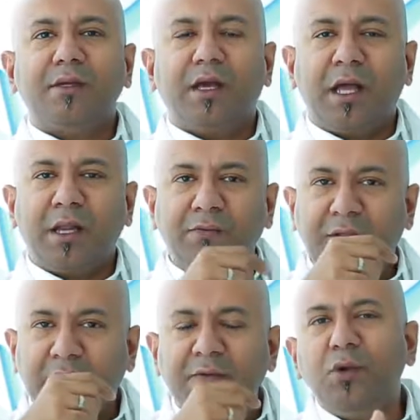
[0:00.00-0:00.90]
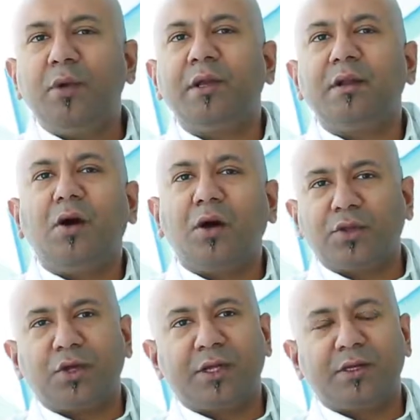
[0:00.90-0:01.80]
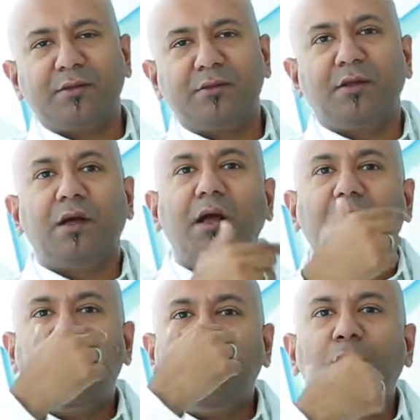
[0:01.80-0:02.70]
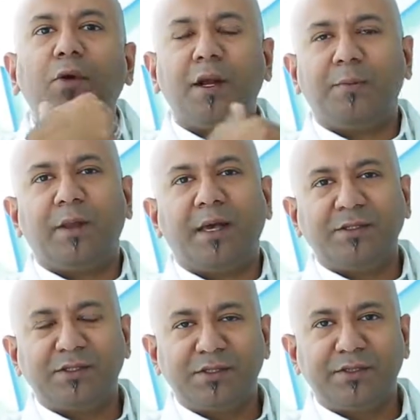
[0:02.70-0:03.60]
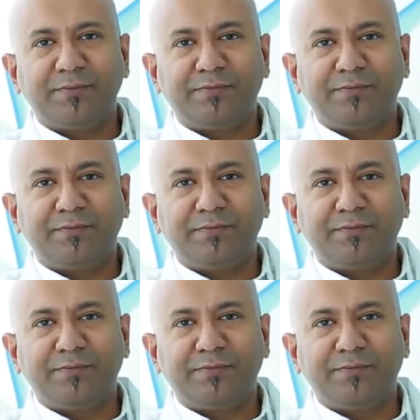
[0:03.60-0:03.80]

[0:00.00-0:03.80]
and we give you an orthotic, an oral appliance.